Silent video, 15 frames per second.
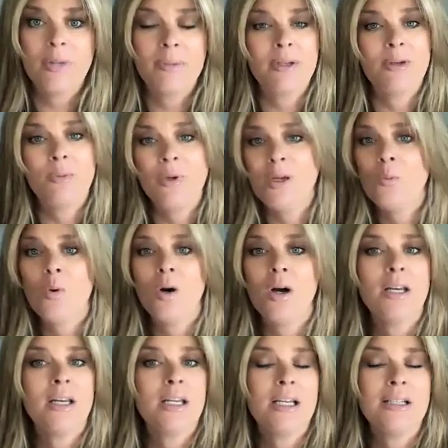Maybe week
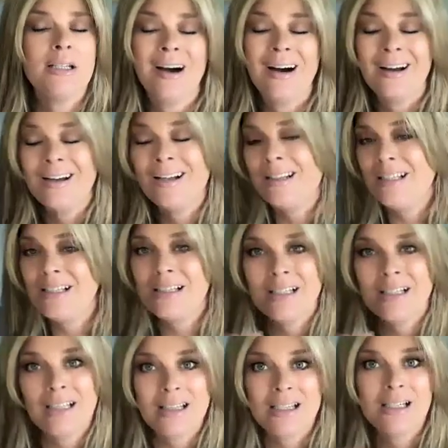one is audit
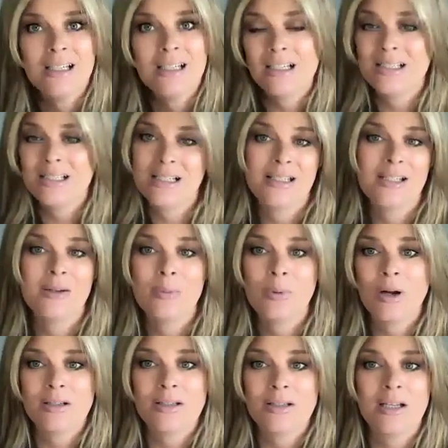the existing
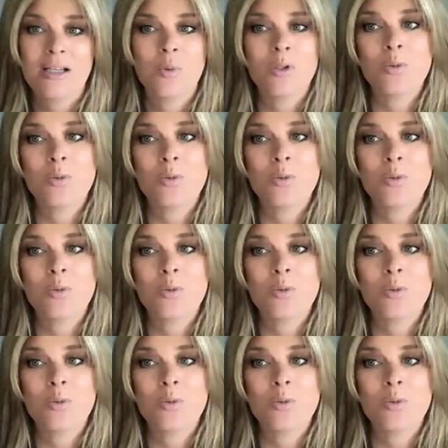process,